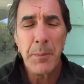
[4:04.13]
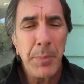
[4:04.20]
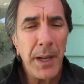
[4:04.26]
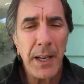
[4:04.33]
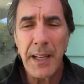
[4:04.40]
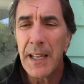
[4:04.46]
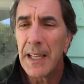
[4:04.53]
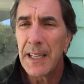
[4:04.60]

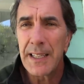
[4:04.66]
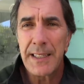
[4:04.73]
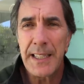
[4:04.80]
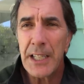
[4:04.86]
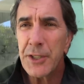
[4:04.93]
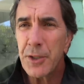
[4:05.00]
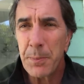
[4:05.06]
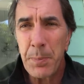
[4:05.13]
But
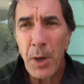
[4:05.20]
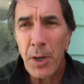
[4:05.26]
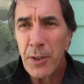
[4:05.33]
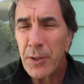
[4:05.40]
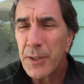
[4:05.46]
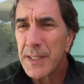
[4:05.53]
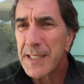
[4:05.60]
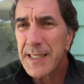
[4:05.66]
get your
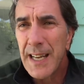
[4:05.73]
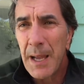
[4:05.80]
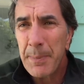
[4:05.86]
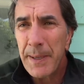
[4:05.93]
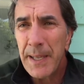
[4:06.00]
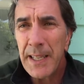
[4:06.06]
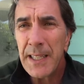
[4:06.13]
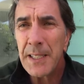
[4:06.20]
partner to
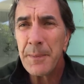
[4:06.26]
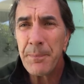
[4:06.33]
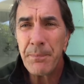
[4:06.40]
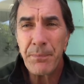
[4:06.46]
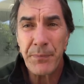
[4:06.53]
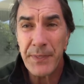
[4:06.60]
stop hitting him.